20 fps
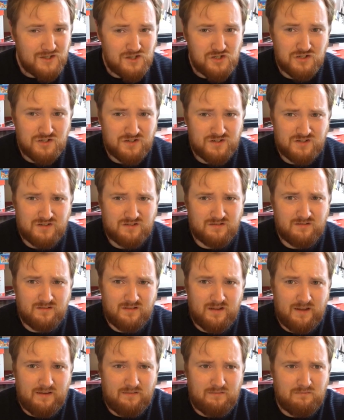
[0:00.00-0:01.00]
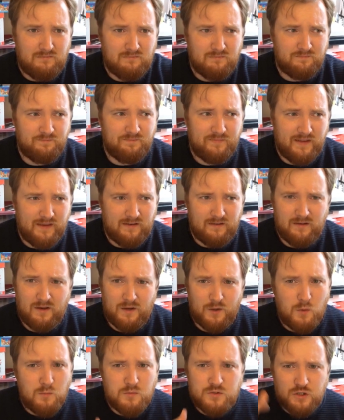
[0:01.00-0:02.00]

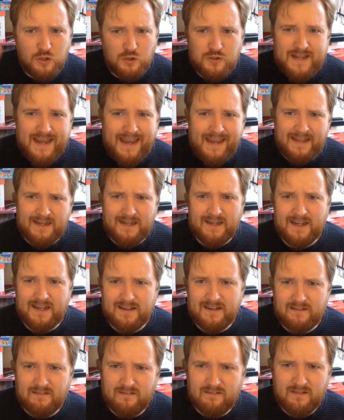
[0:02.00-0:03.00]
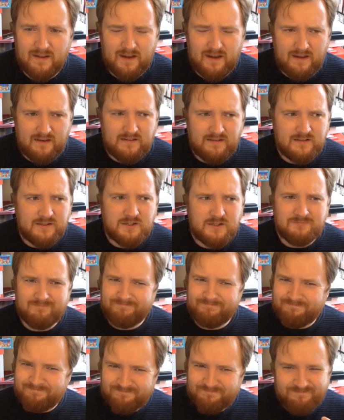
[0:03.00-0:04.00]
it almost looks alien and
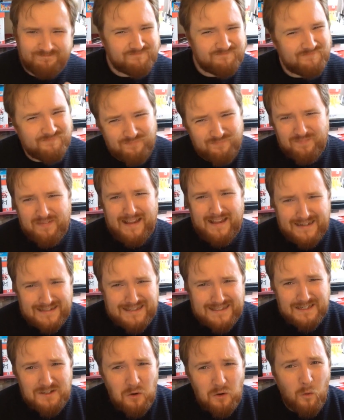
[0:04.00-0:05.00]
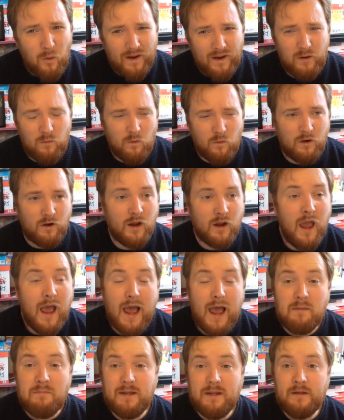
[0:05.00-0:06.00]
didn't quite work.
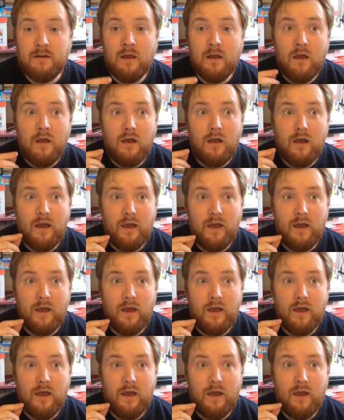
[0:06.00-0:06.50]
I mean,